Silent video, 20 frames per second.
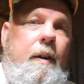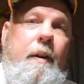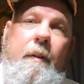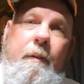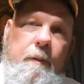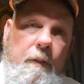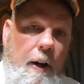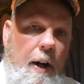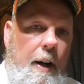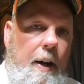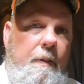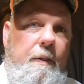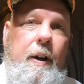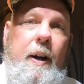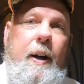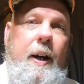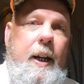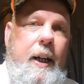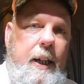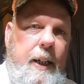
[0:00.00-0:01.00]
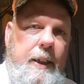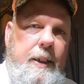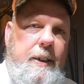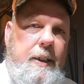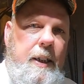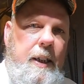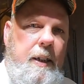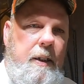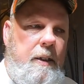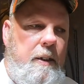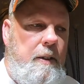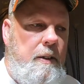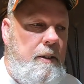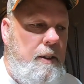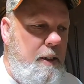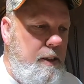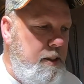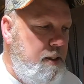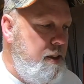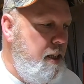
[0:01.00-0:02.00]
Very, very easy.
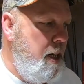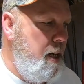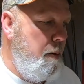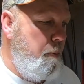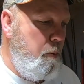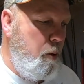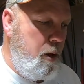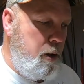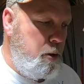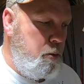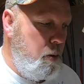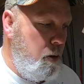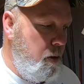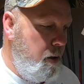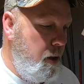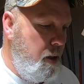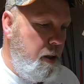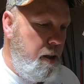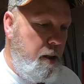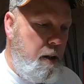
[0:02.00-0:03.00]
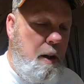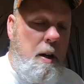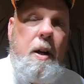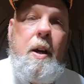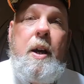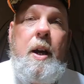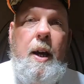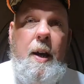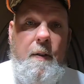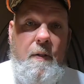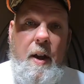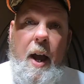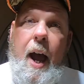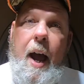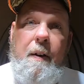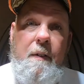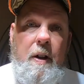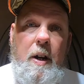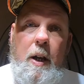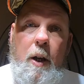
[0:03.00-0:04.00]
The setup works real good. If you
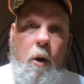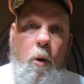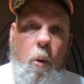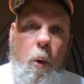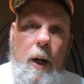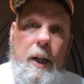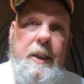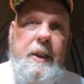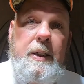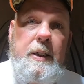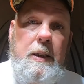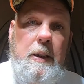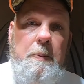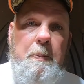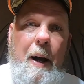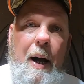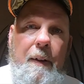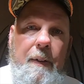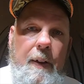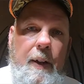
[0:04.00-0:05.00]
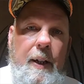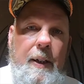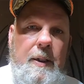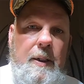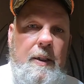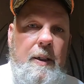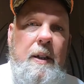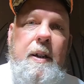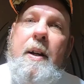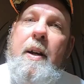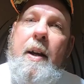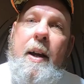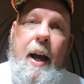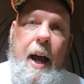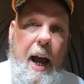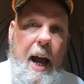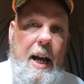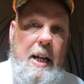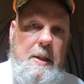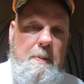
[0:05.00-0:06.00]
have any questions about this,
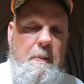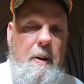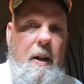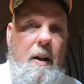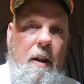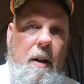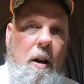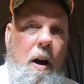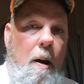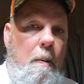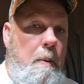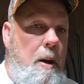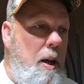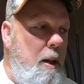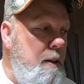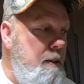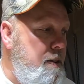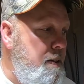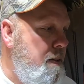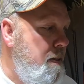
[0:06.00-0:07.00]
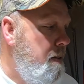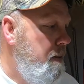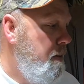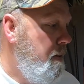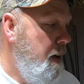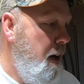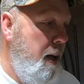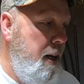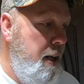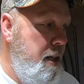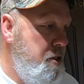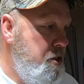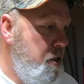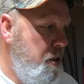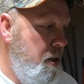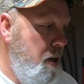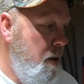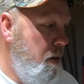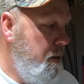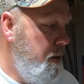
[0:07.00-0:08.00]
ask me in the comments. I'll let
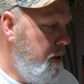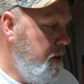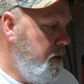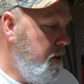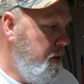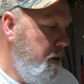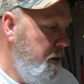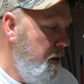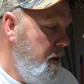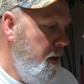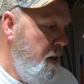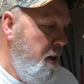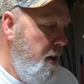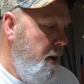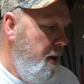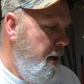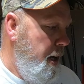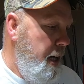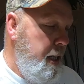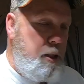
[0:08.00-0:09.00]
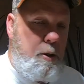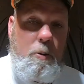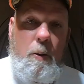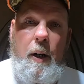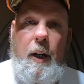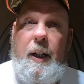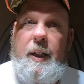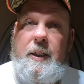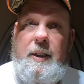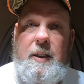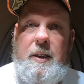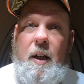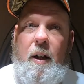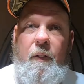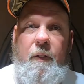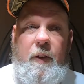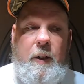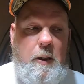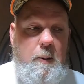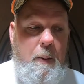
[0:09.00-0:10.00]
you know. It's really
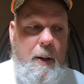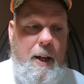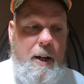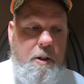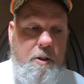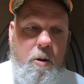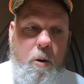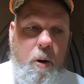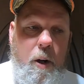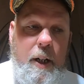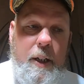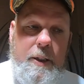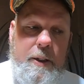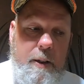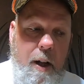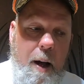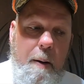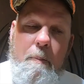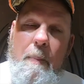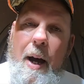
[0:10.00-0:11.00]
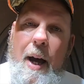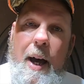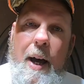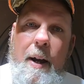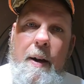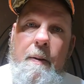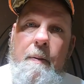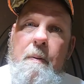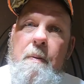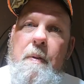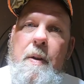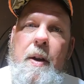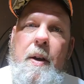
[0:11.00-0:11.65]
self-explanatory. It's not bad.